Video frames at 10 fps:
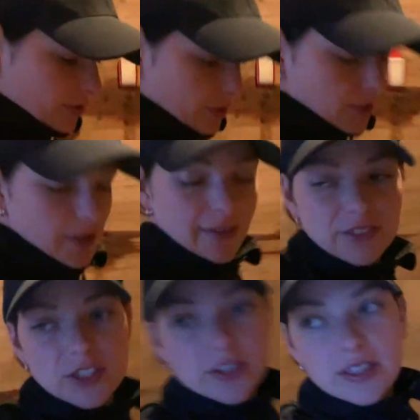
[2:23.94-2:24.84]
so I don't have
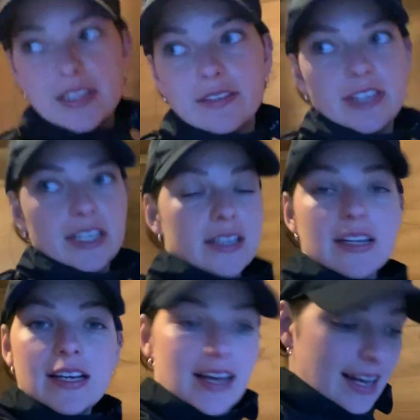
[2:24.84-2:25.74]
to do it in the evening.
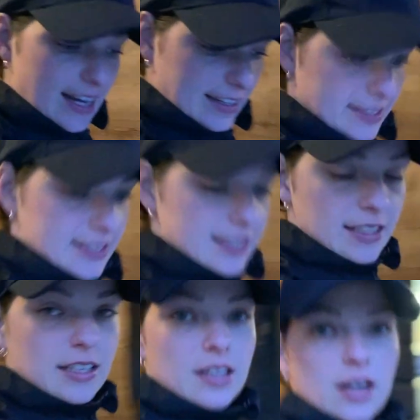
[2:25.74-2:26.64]
Alas,
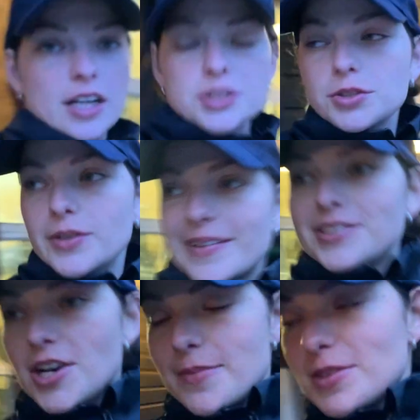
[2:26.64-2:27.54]
I do not have
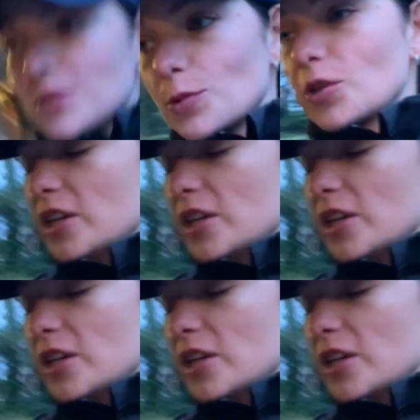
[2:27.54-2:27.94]
time this morning,